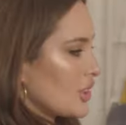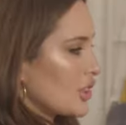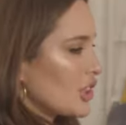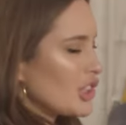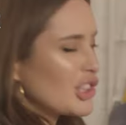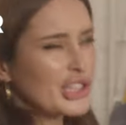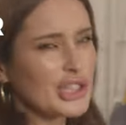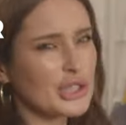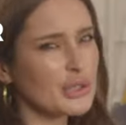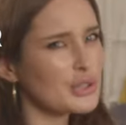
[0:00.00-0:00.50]

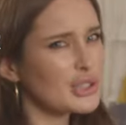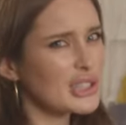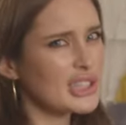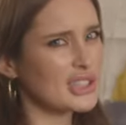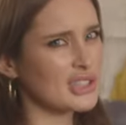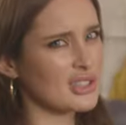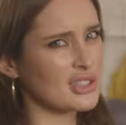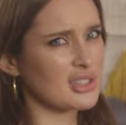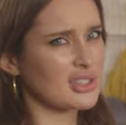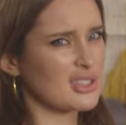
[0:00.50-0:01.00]
She
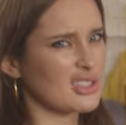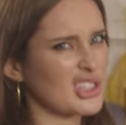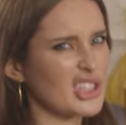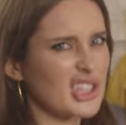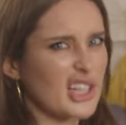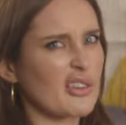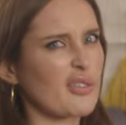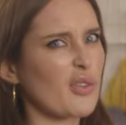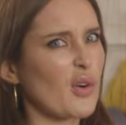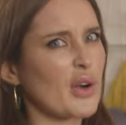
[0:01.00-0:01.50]
usually doesn't,
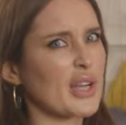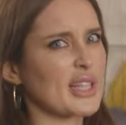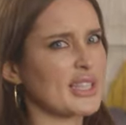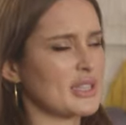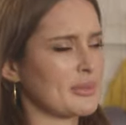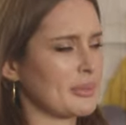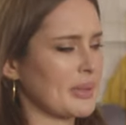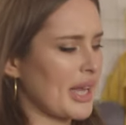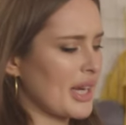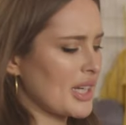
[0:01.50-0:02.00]
she
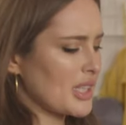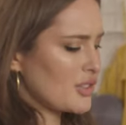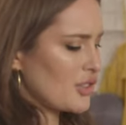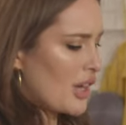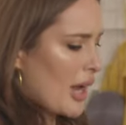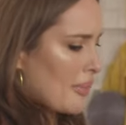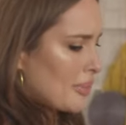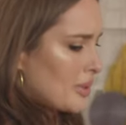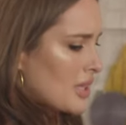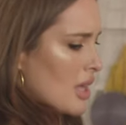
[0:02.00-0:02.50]
avoids spaghetti
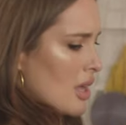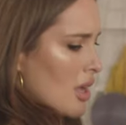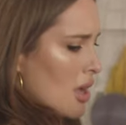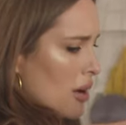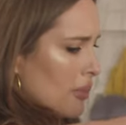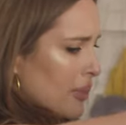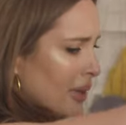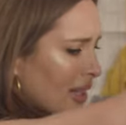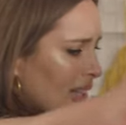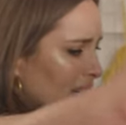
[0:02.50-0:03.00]
straps.
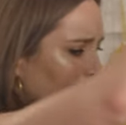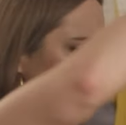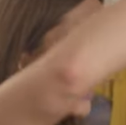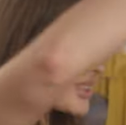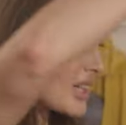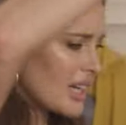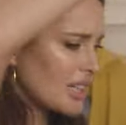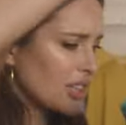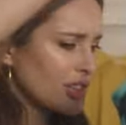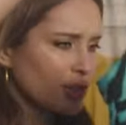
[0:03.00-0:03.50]
But I think it's
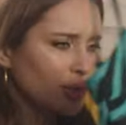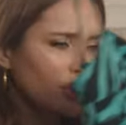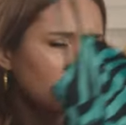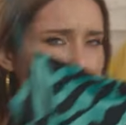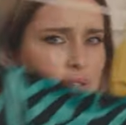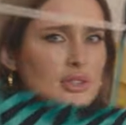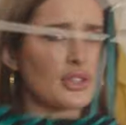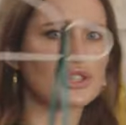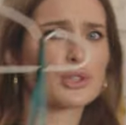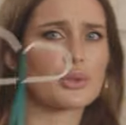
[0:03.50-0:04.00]
nice, sure,
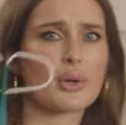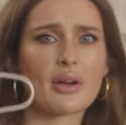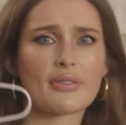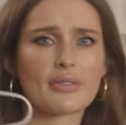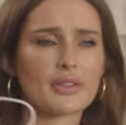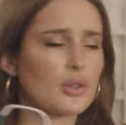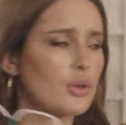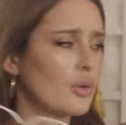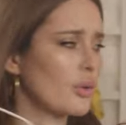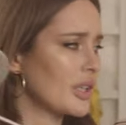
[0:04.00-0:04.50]
it's gonna show
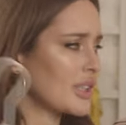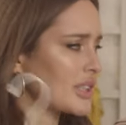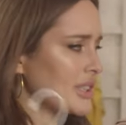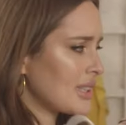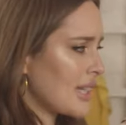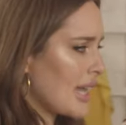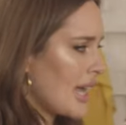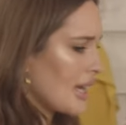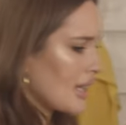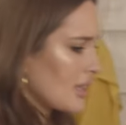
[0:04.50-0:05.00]
off her
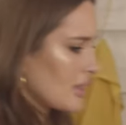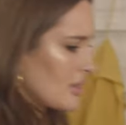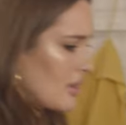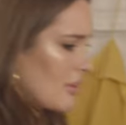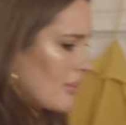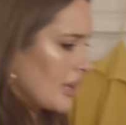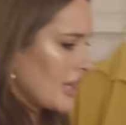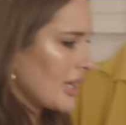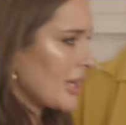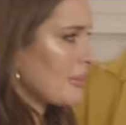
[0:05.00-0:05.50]
gorgeous legs, so
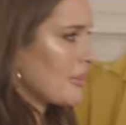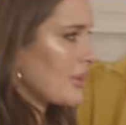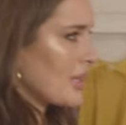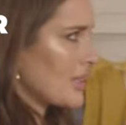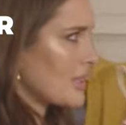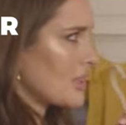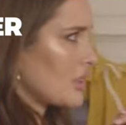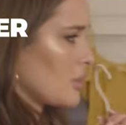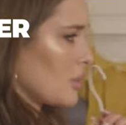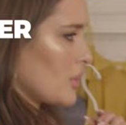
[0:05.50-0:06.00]
I might keep
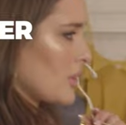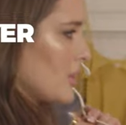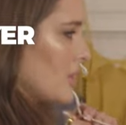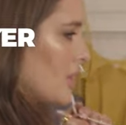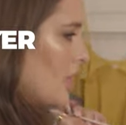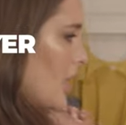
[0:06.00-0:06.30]
this to one